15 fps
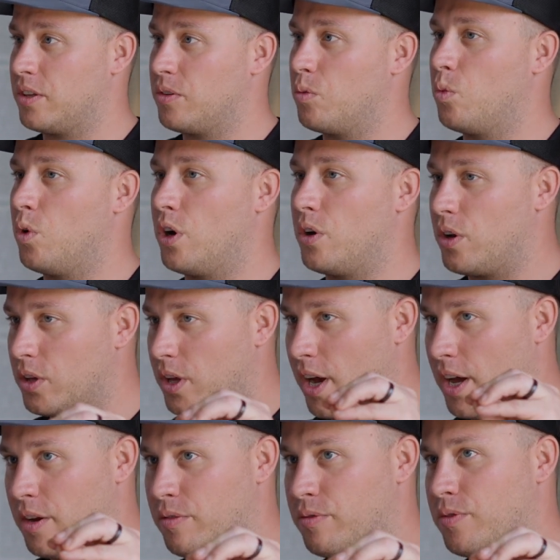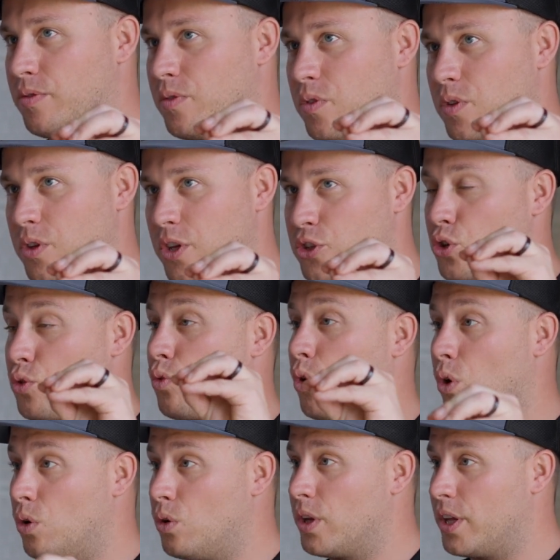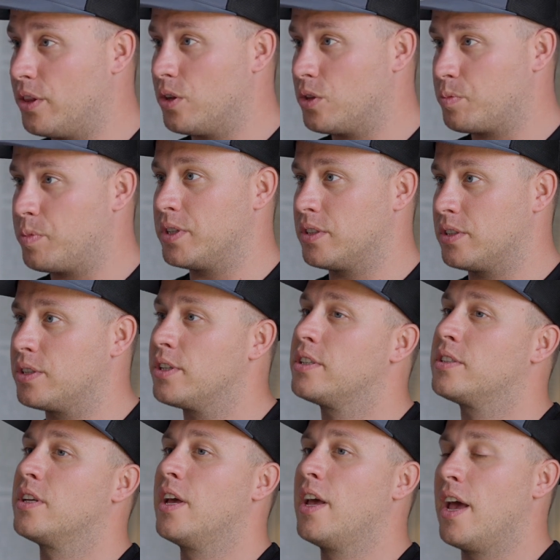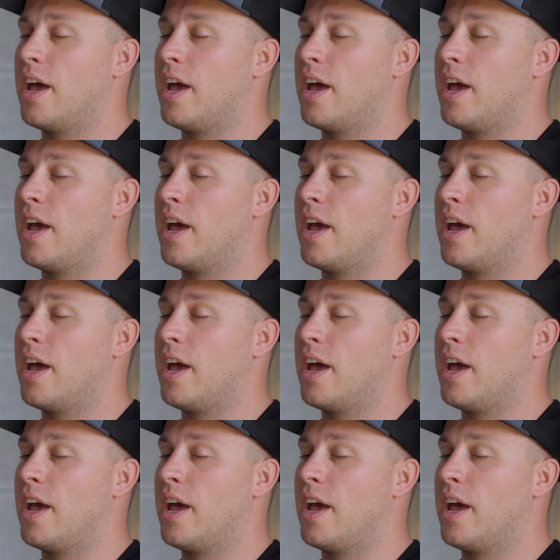What kind of is your role in those businesses?